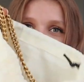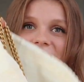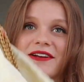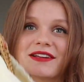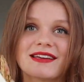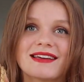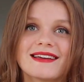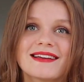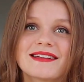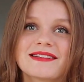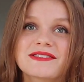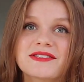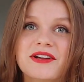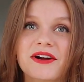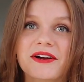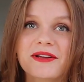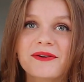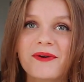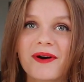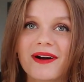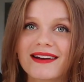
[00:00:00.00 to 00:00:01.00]
It's
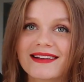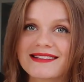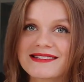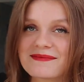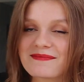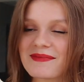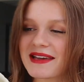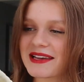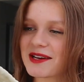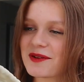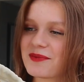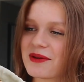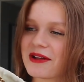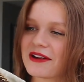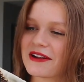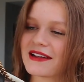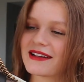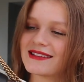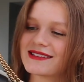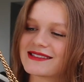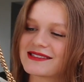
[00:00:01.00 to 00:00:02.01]
already wanting to make an
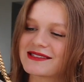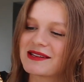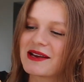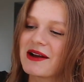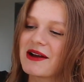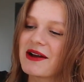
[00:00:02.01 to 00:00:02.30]
appearance.